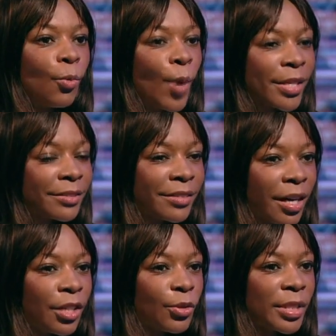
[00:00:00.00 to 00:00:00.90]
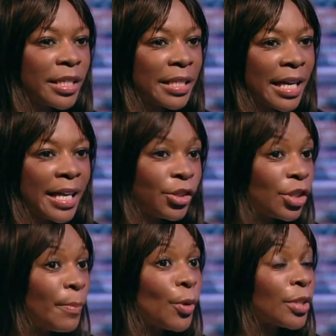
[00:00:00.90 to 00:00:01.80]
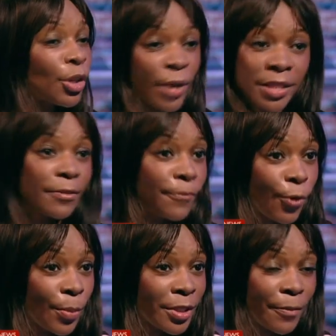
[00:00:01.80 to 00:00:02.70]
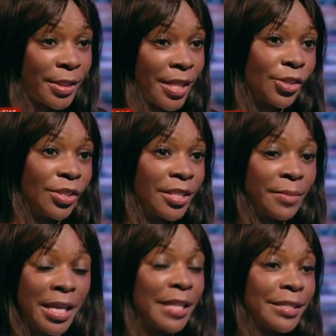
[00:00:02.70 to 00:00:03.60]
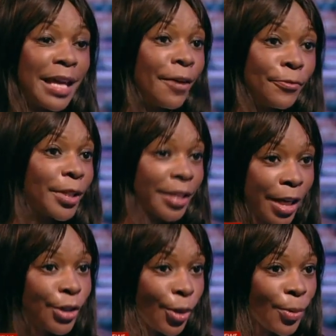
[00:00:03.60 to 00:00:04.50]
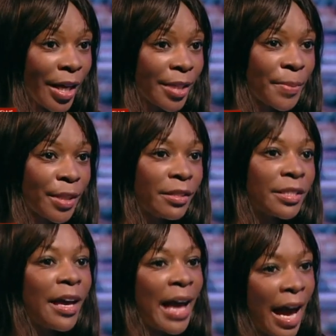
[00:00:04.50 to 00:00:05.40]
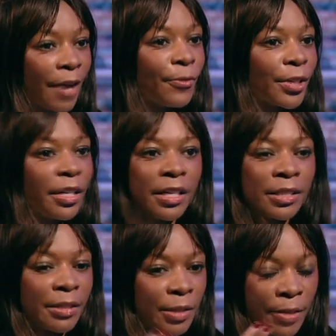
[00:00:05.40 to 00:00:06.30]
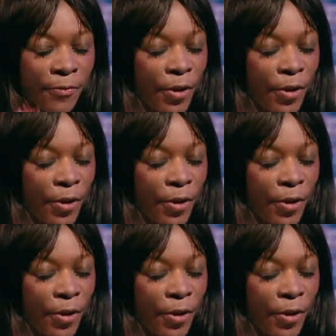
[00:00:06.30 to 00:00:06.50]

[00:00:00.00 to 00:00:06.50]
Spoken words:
Western countries engage in the most aggressive forms of protectionism. And as an African, I know that because Africa is a